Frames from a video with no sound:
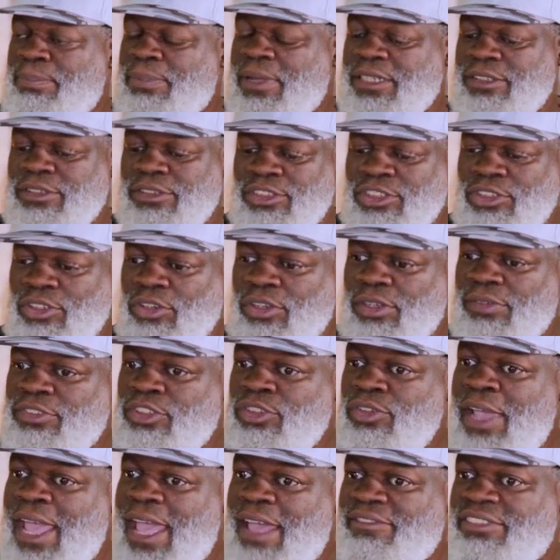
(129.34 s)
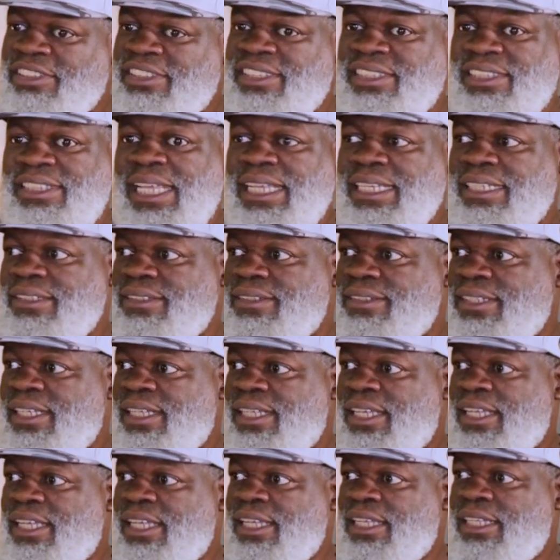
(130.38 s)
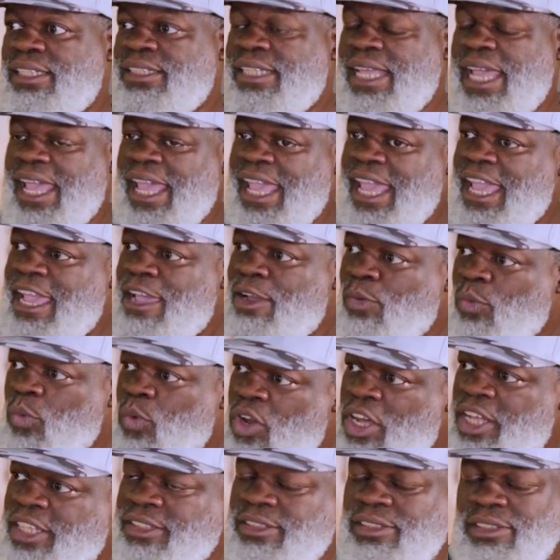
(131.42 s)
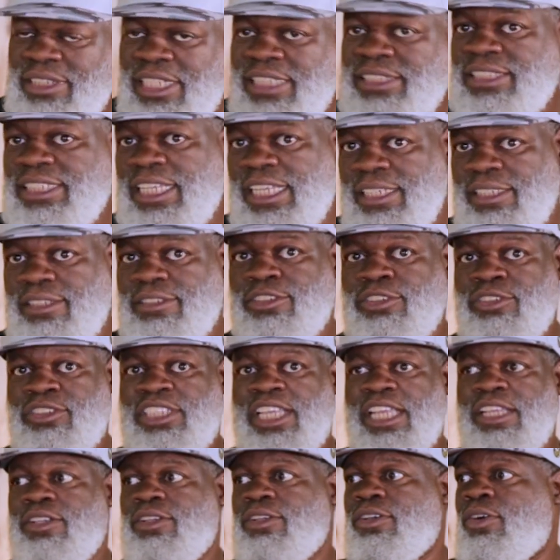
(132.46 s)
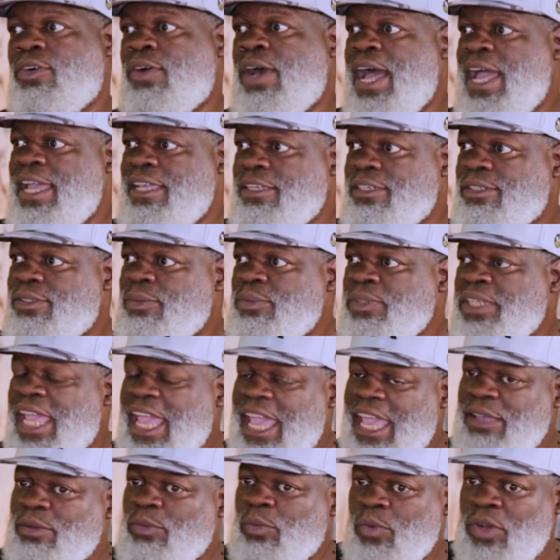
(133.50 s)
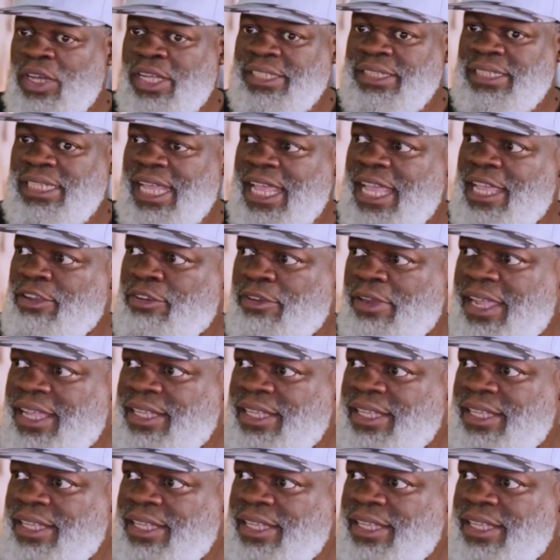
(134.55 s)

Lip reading: up under. So if you have a state that had one, let's say you take Ohio. We had one land